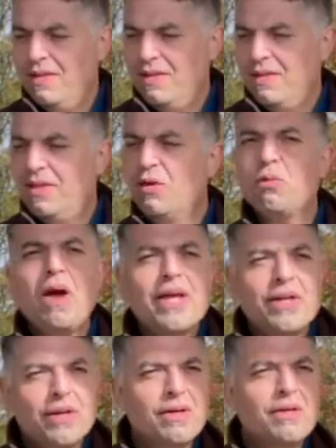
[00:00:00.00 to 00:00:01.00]
the
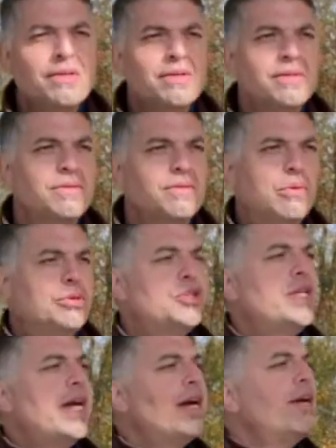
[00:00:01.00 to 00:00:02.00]
writer will
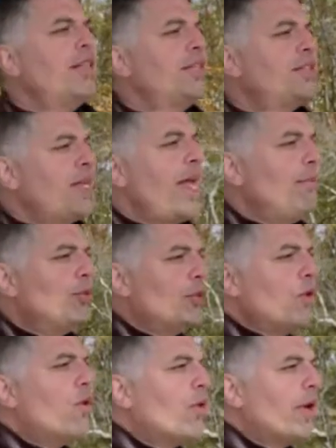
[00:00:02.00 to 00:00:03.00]
share the same
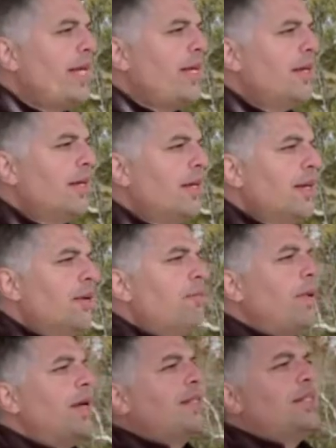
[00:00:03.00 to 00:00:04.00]
story,
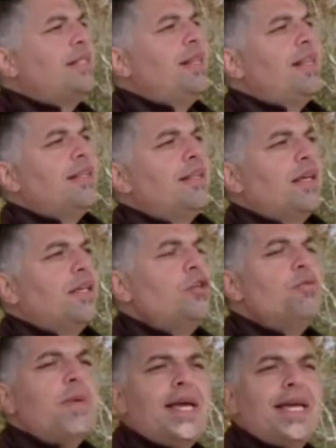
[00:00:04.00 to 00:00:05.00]
but
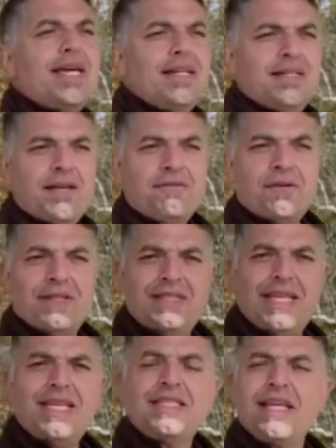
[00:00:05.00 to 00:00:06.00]
you may get different
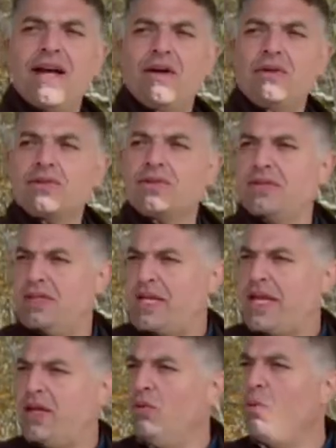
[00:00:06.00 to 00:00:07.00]
details
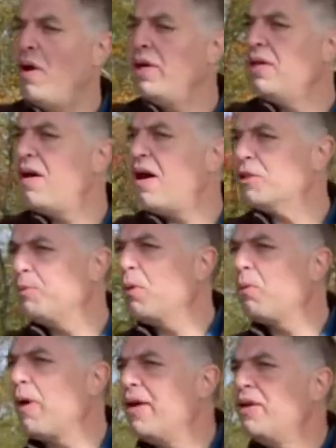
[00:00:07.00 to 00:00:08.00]
in one gospel
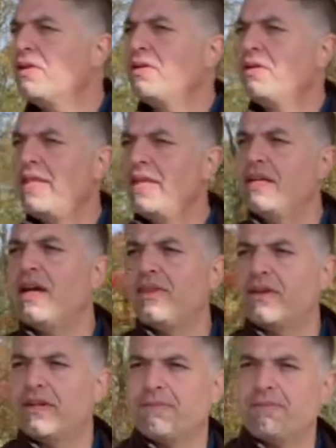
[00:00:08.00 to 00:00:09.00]
writer than
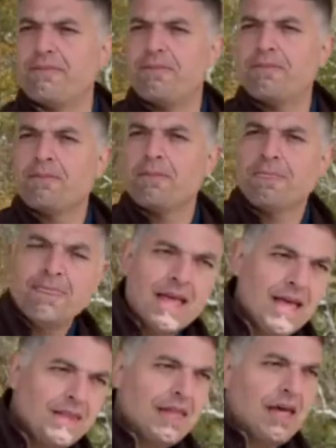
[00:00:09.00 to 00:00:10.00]
another. Now,